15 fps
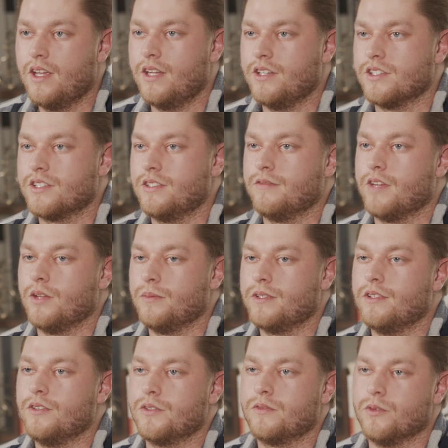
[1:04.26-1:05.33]
and just
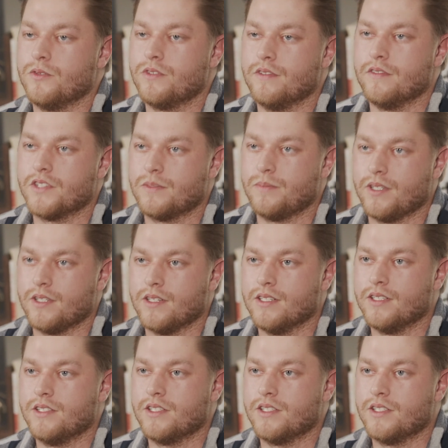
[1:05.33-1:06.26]
developing those fruits of the Spirit